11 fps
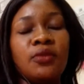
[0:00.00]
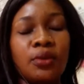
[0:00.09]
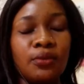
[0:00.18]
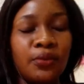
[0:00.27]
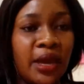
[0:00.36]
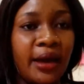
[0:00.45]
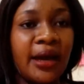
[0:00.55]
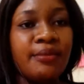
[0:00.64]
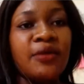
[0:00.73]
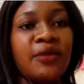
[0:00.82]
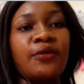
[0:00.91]
we are
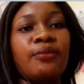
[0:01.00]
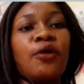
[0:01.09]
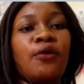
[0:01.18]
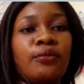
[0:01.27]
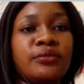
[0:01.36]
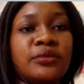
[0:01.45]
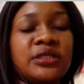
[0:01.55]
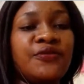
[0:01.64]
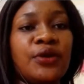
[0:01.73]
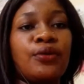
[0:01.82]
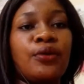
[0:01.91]
coming from homes,
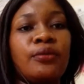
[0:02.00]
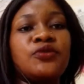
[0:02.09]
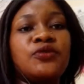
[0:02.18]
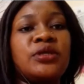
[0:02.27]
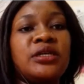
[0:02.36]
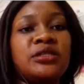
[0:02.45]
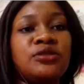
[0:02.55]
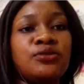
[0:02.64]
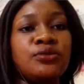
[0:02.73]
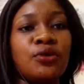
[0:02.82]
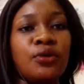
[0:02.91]
different homes, we need
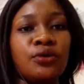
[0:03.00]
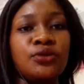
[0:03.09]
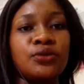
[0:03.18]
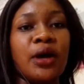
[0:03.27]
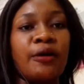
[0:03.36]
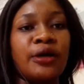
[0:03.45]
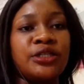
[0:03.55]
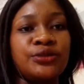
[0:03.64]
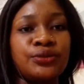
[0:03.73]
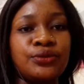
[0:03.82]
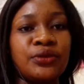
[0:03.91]
to talk to our
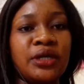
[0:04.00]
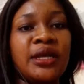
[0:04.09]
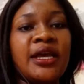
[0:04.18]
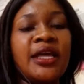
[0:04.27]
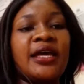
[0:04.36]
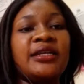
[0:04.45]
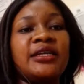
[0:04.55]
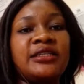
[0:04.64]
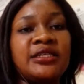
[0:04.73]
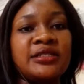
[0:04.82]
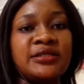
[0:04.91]
children that it
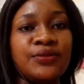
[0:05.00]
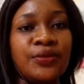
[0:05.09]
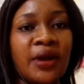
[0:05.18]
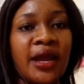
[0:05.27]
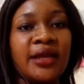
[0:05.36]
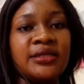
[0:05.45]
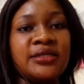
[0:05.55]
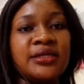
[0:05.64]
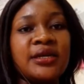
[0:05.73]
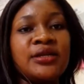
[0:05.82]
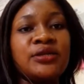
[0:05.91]
is right
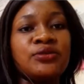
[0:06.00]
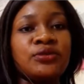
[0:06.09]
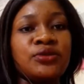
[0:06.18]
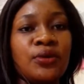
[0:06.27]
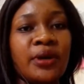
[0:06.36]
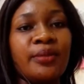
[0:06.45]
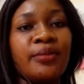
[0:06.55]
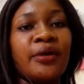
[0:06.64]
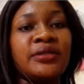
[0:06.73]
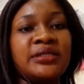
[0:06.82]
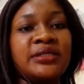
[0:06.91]
to talk
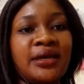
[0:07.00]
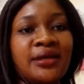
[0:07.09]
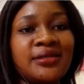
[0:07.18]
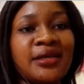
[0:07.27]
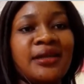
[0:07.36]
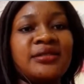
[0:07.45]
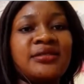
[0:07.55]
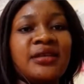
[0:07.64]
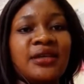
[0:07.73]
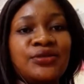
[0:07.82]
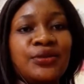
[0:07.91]
about sex and
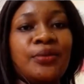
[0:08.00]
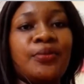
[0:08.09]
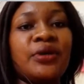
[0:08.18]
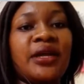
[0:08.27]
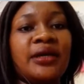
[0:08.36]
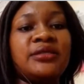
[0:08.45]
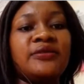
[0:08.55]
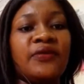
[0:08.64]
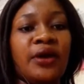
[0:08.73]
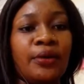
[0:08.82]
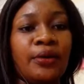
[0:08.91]
sexual reproductive
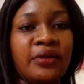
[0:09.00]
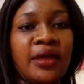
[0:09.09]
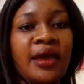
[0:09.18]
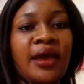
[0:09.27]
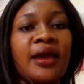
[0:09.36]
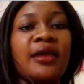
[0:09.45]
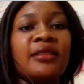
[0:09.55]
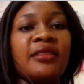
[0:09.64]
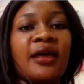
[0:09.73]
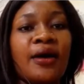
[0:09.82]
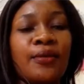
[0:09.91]
health. In
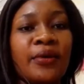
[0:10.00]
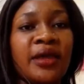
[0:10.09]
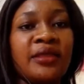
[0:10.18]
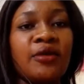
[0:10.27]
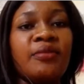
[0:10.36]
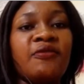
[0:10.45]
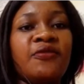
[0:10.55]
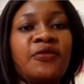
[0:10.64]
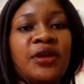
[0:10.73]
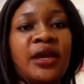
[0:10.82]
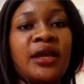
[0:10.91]
that way, they'll be
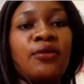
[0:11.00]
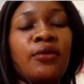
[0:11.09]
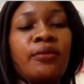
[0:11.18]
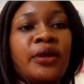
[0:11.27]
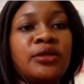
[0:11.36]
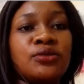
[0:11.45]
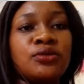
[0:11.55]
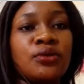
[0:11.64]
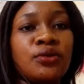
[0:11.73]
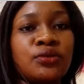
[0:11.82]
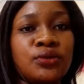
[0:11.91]
free and open to
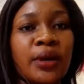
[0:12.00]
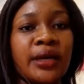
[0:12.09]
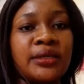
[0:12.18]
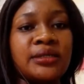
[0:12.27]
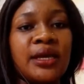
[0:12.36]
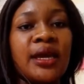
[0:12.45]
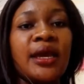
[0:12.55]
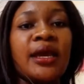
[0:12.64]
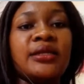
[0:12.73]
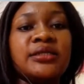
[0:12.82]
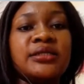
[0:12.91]
talk to us
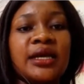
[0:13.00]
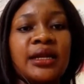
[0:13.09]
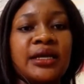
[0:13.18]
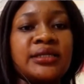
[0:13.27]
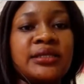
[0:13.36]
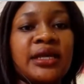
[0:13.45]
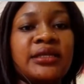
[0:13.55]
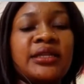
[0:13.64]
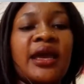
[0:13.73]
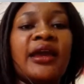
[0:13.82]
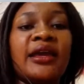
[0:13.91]
and tell us that
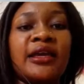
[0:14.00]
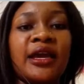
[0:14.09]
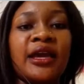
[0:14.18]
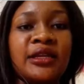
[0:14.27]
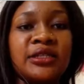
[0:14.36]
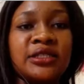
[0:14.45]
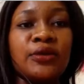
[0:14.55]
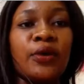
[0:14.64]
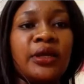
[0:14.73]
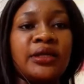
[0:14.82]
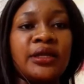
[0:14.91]
they are engaging or
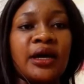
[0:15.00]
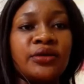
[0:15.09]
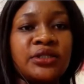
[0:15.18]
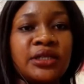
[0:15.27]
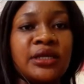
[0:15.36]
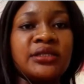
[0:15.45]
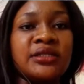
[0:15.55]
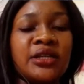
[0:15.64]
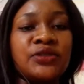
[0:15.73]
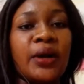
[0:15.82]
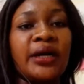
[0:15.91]
indulging in
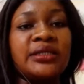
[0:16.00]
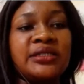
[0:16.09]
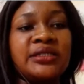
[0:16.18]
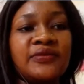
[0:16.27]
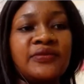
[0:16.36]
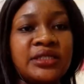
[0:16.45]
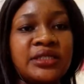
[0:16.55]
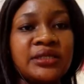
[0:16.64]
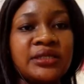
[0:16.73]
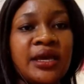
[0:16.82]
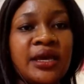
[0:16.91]
sexual activities.
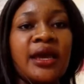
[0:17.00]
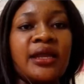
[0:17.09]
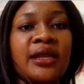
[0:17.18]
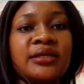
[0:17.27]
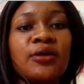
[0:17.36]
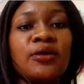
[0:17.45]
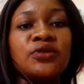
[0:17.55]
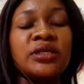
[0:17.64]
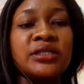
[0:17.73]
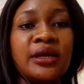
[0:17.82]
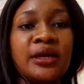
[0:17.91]
And
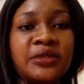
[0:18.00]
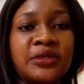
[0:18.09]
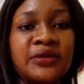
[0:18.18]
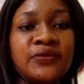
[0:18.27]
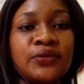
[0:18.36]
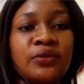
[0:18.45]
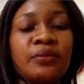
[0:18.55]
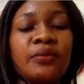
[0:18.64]
contraceptives will